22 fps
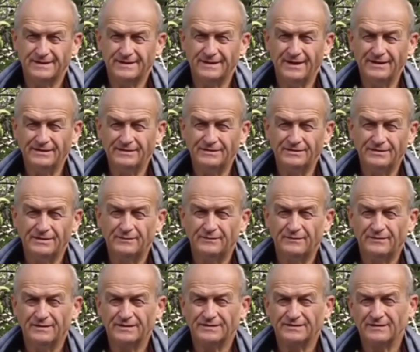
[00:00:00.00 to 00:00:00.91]

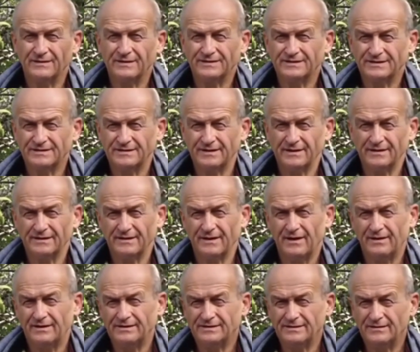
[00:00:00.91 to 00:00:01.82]
relationship was such
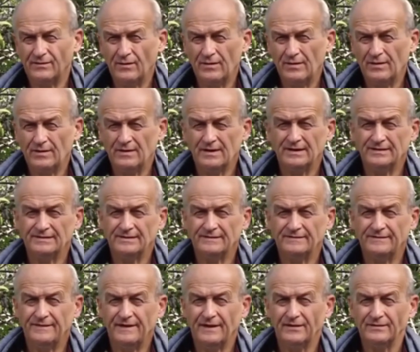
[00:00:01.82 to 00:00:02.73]
that I saw her
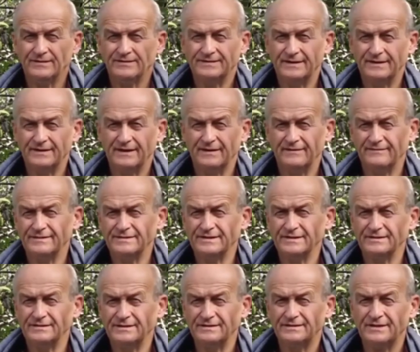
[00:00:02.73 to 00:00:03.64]
as a fiancée. I
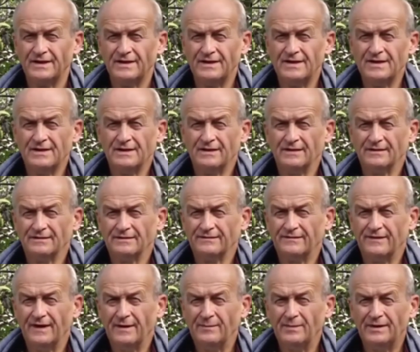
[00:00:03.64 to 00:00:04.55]
visited
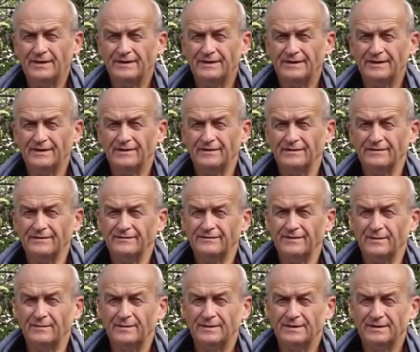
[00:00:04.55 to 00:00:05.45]
the family, all
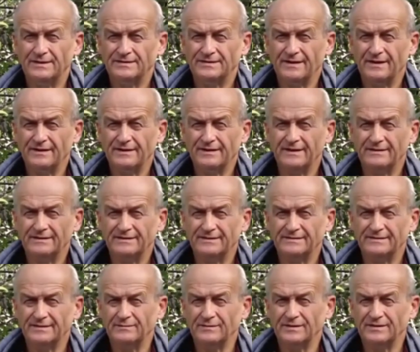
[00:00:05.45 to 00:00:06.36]
the family in Zaya,
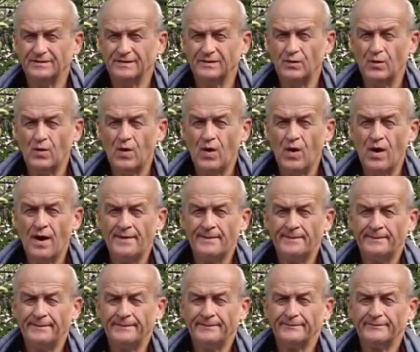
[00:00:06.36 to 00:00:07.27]
as she was Luo,
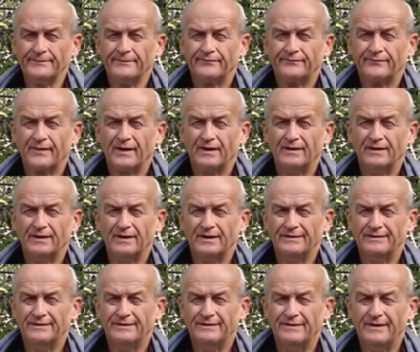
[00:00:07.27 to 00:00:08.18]

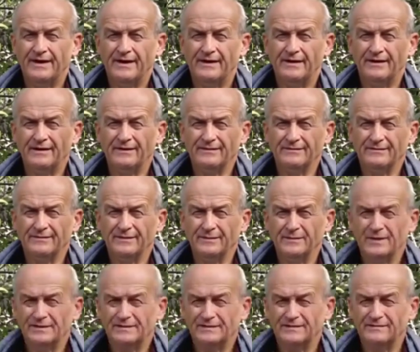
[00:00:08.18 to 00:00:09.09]
and there
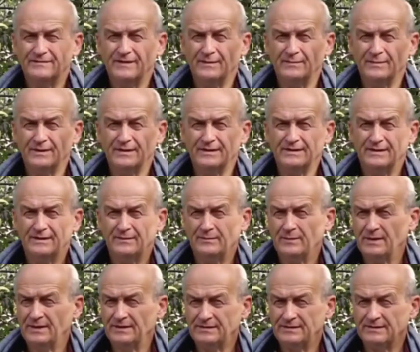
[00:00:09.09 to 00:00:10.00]
we met the family.
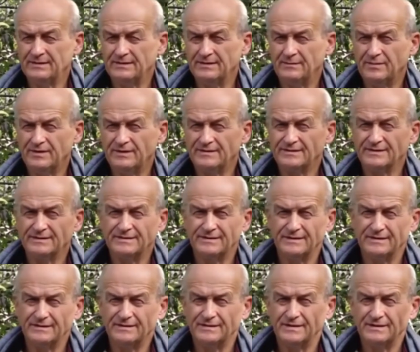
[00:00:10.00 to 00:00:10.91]
I met the
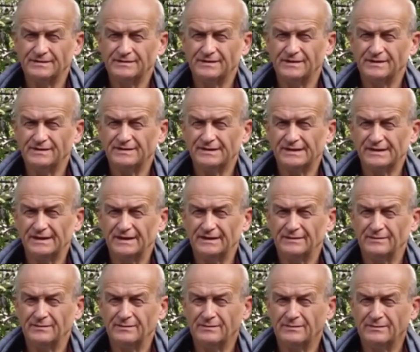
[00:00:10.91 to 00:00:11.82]
brothers and sisters
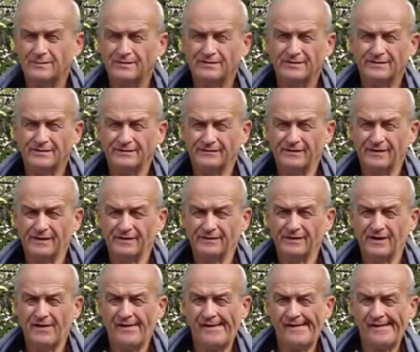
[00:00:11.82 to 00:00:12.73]
and mother and
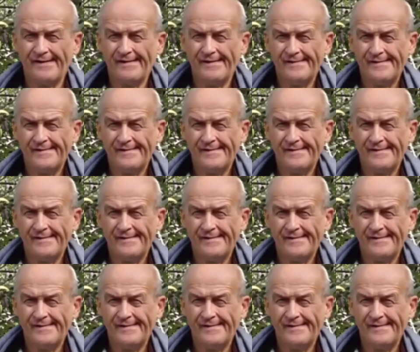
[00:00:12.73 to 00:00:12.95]
father,